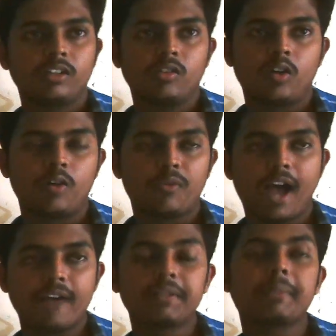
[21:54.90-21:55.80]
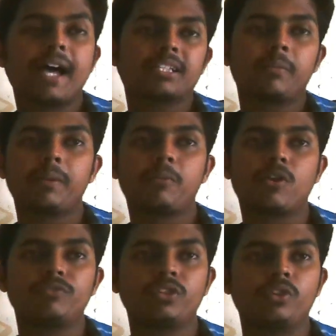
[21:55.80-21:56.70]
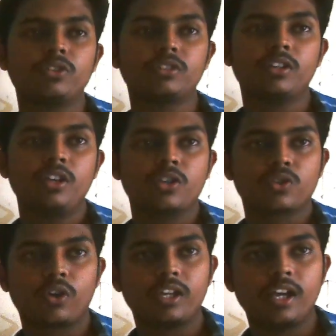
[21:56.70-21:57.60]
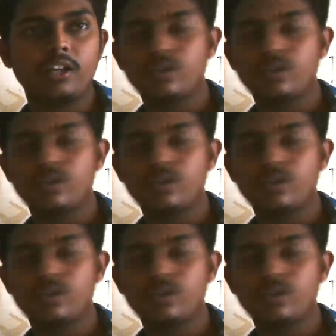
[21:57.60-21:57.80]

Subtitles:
of having maximum number of zeros. So here you